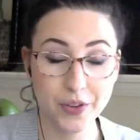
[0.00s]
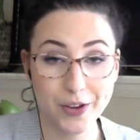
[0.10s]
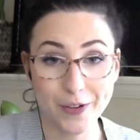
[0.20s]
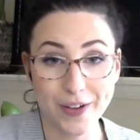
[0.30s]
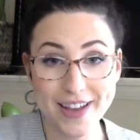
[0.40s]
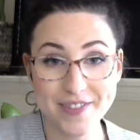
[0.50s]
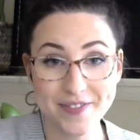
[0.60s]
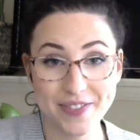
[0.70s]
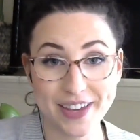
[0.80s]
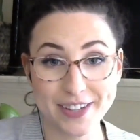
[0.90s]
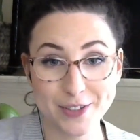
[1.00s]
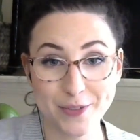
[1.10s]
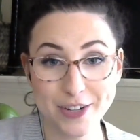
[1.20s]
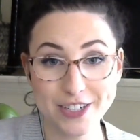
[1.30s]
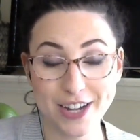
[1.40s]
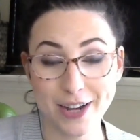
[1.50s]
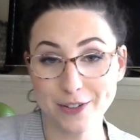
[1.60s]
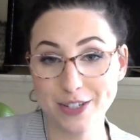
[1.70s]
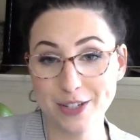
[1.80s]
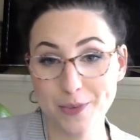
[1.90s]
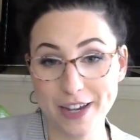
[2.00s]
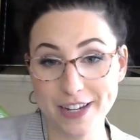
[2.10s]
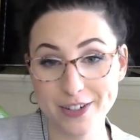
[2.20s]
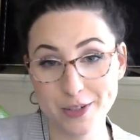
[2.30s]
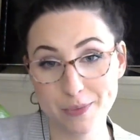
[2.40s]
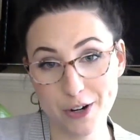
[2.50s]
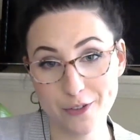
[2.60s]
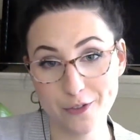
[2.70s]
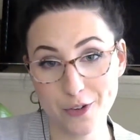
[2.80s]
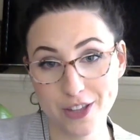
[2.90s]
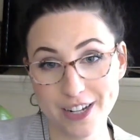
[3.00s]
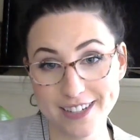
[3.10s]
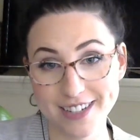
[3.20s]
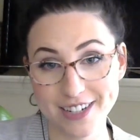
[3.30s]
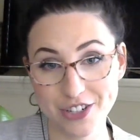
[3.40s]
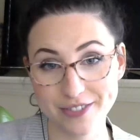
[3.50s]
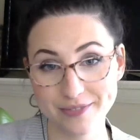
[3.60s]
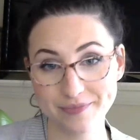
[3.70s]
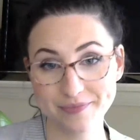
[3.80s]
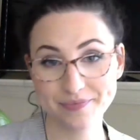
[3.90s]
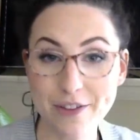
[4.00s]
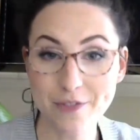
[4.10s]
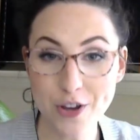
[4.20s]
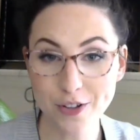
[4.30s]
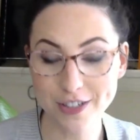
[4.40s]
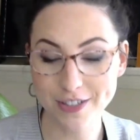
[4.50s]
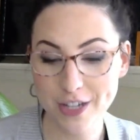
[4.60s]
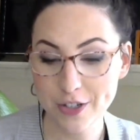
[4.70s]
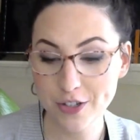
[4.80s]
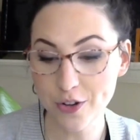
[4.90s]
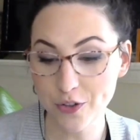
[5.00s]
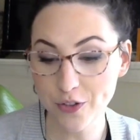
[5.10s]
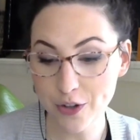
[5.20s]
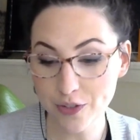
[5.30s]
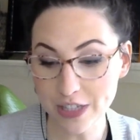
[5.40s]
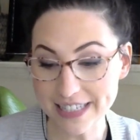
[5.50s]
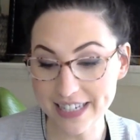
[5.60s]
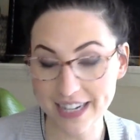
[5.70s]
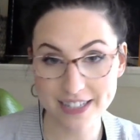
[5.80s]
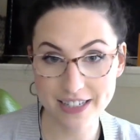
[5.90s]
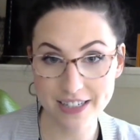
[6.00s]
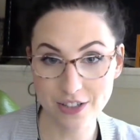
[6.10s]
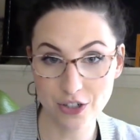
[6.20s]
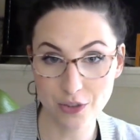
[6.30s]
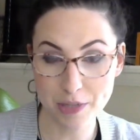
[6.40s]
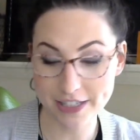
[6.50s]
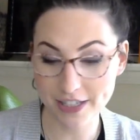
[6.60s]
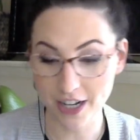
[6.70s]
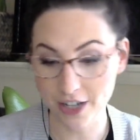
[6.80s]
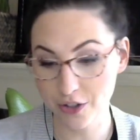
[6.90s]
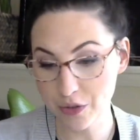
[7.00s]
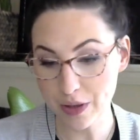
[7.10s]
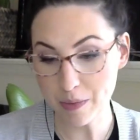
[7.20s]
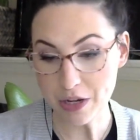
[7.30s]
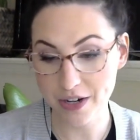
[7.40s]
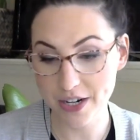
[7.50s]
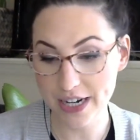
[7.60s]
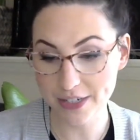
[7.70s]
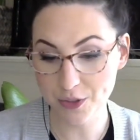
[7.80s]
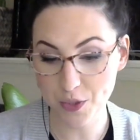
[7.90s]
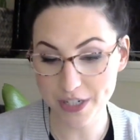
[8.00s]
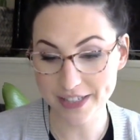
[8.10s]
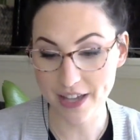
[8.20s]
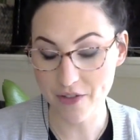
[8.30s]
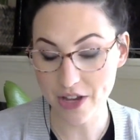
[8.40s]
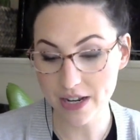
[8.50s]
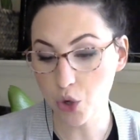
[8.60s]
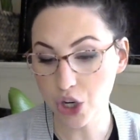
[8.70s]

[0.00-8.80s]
Okay, thanks so much. I will see you back here tomorrow for the next section. Violas. So you've got a really sassy little pizzicato rhythm here at 27. We're going